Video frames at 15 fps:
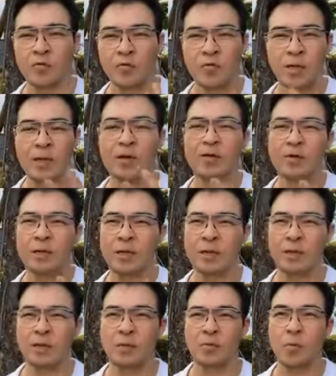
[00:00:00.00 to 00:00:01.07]
Feel
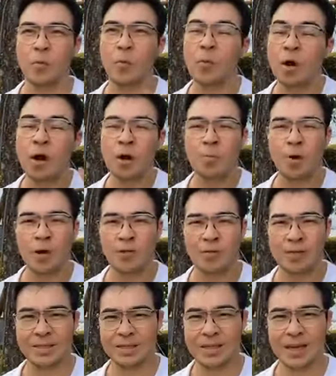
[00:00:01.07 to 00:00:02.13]
the warmth of
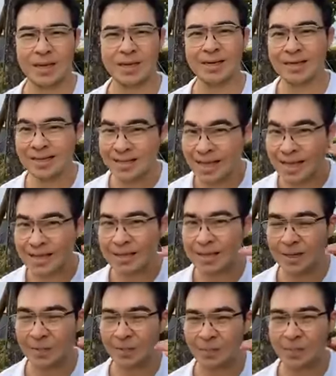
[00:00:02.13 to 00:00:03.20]

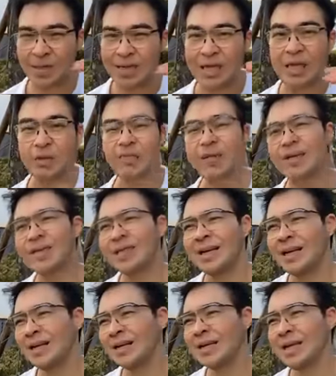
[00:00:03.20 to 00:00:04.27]
the evening
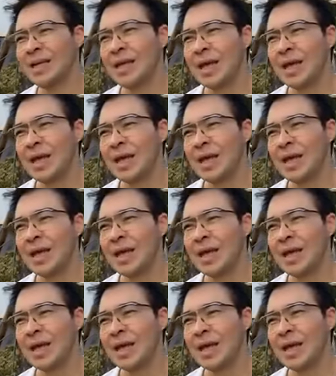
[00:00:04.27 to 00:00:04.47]
sun,